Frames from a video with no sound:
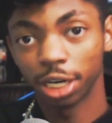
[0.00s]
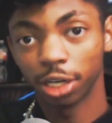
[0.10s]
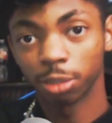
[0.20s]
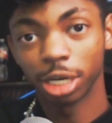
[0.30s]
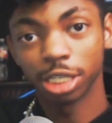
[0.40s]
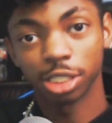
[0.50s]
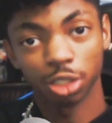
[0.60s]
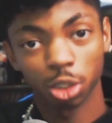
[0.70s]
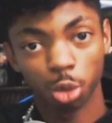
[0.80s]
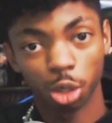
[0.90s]
otherwise known
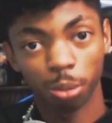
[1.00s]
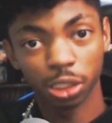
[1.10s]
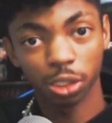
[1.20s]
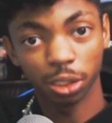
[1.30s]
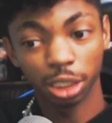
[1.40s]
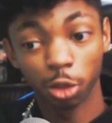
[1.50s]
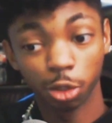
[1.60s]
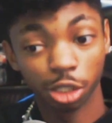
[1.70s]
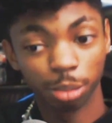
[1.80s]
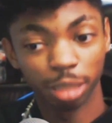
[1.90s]
as World Puzzle League,
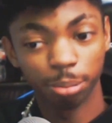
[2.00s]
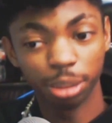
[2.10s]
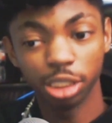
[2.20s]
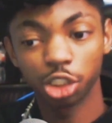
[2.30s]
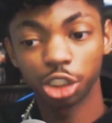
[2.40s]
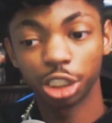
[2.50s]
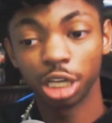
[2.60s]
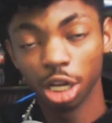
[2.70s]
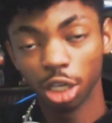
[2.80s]
hosted by Beast and Shin,